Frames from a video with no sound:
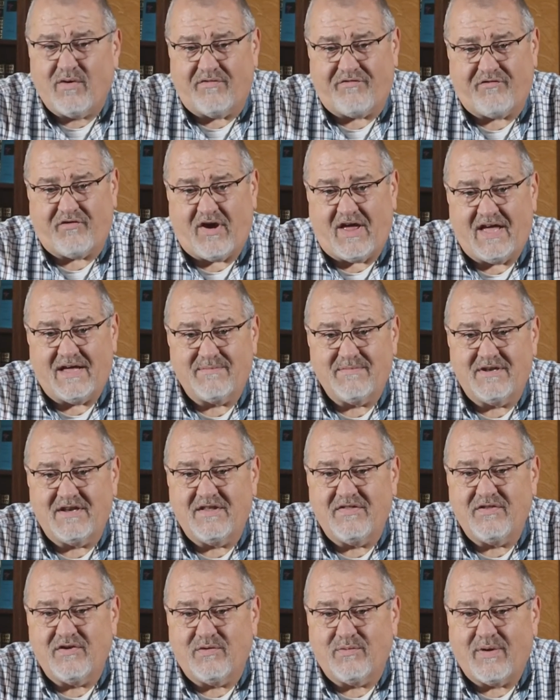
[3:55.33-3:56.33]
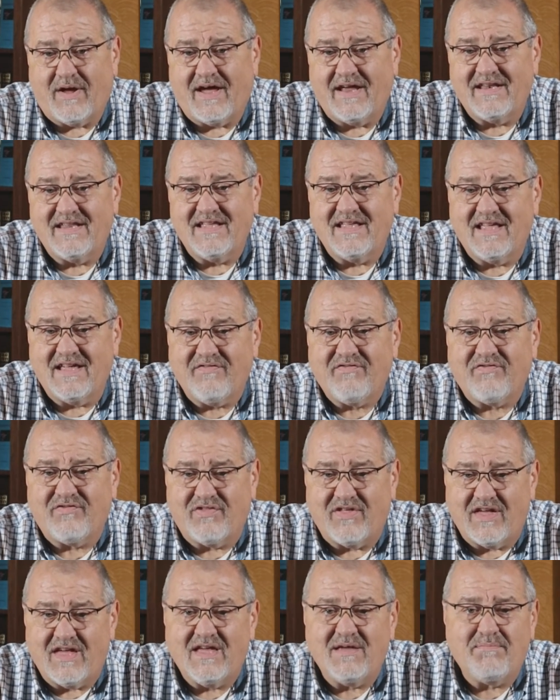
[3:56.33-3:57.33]
a fragment in their writing if
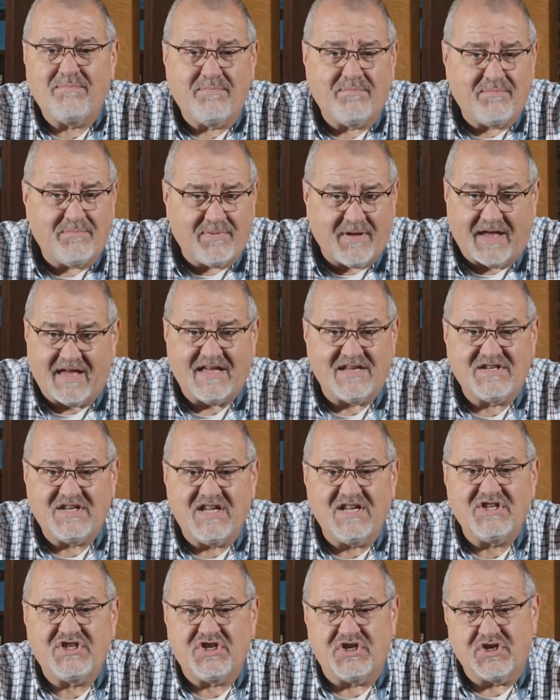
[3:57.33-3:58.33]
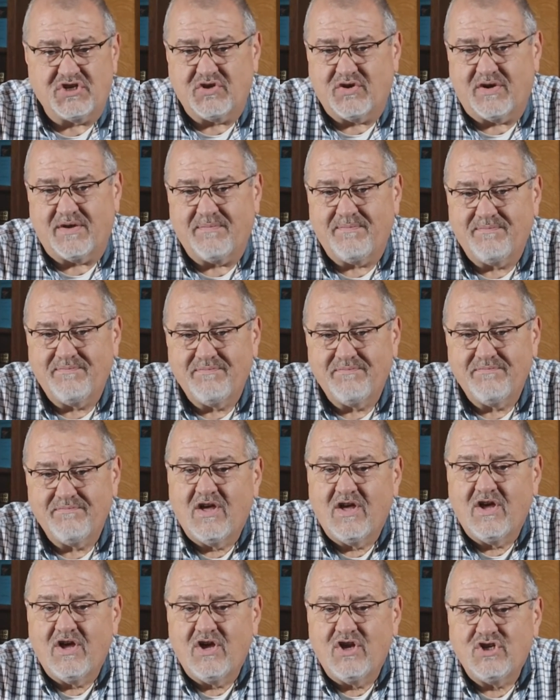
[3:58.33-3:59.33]
they pay attention to it.
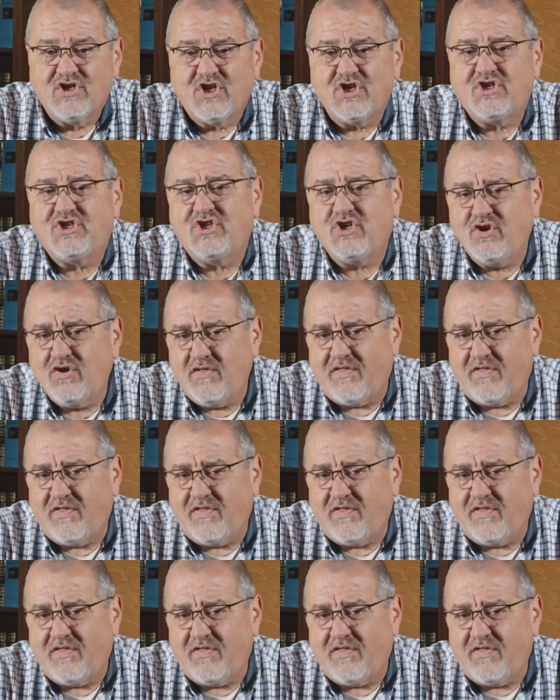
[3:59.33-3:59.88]
To do